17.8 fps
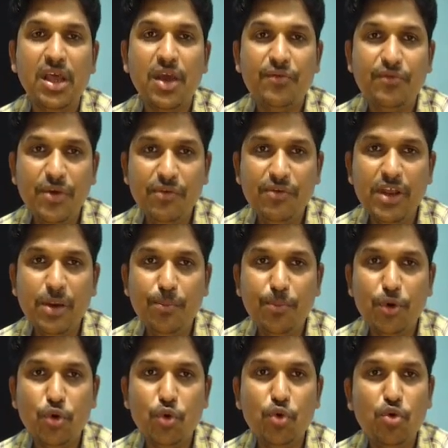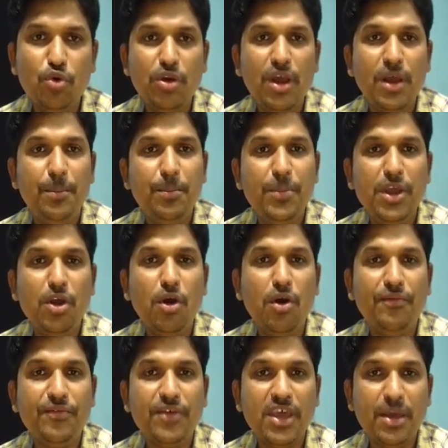we will prove P
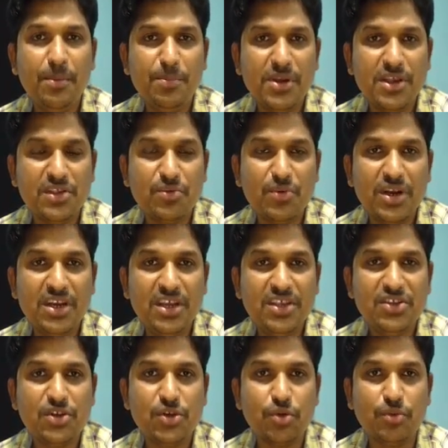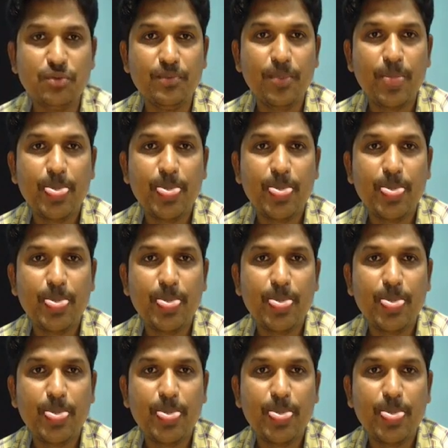of k plus 1 is true.